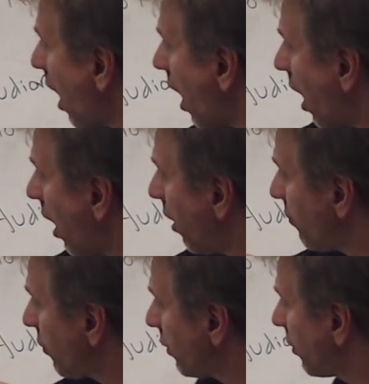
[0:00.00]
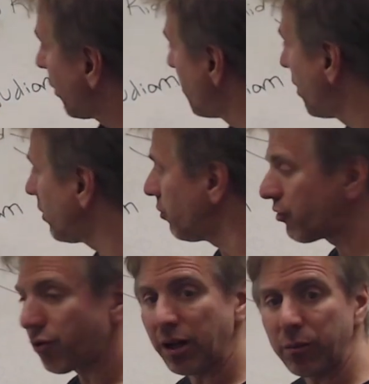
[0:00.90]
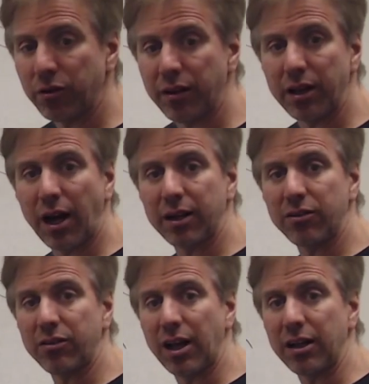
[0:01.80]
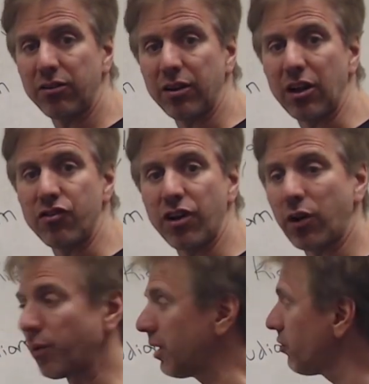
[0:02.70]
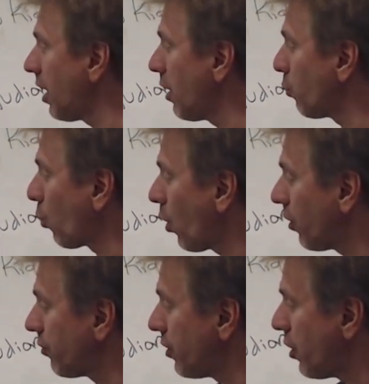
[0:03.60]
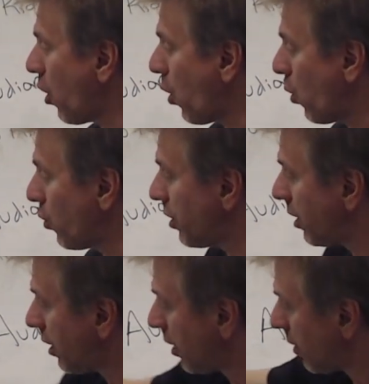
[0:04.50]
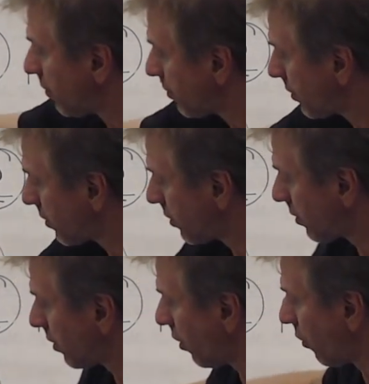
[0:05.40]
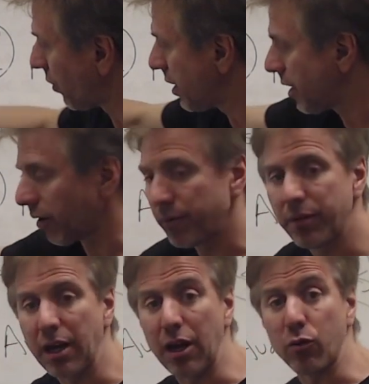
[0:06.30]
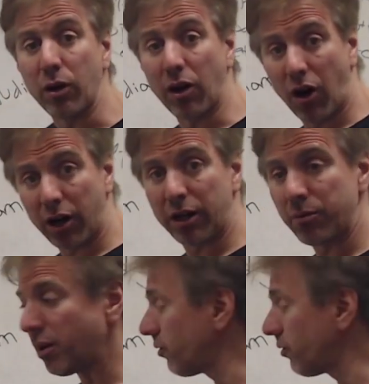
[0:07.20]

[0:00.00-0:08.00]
of your lyric and melody streams in the United States, it generates a royalty owed over here. And what Audium does